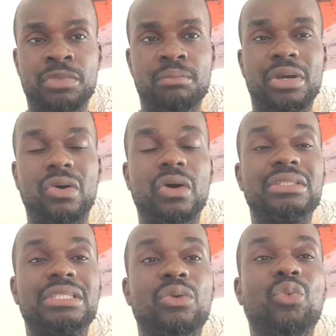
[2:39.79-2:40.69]

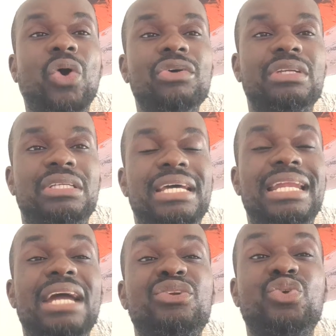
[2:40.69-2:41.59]
Because the word said
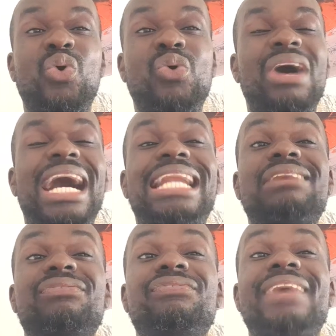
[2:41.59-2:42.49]
that door and
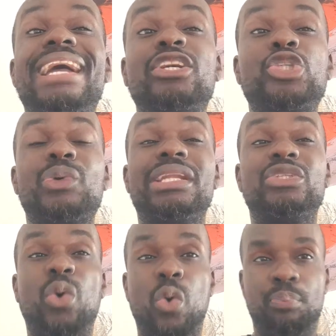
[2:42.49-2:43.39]
effectual
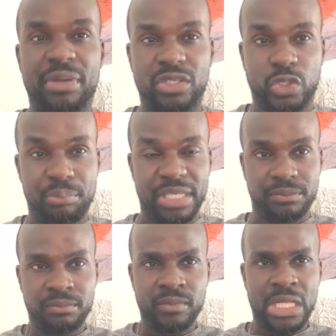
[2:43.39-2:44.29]
is open to
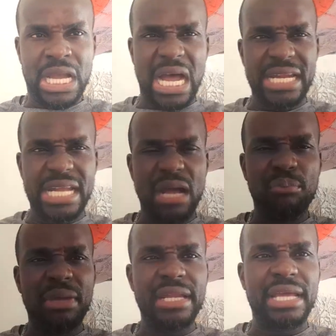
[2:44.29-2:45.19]
me, and there are
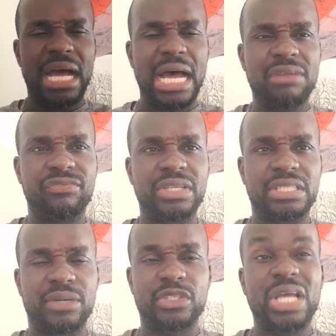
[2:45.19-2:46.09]
many adversaries.